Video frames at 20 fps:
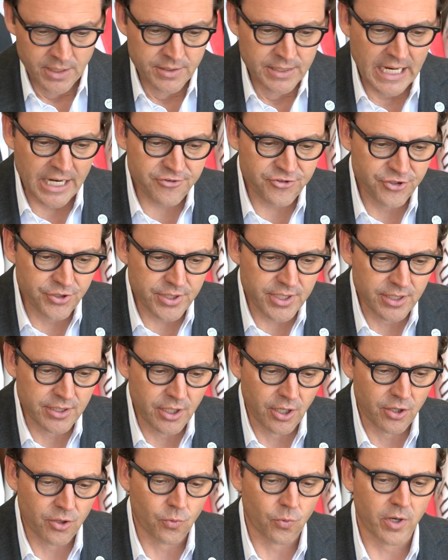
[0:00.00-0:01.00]
Next, you can
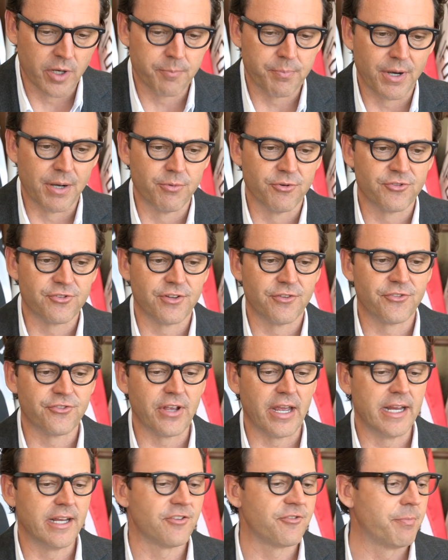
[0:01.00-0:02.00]
go to one published in
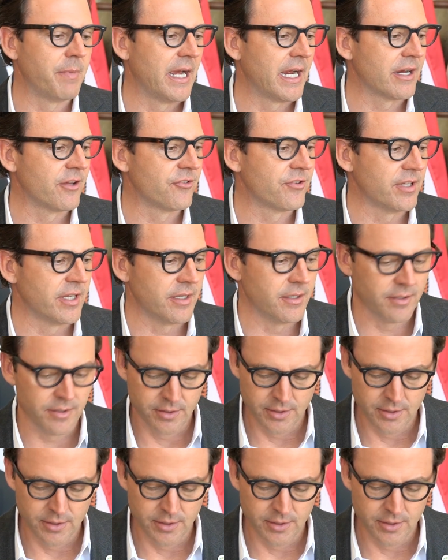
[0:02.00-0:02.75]
Science Magazine,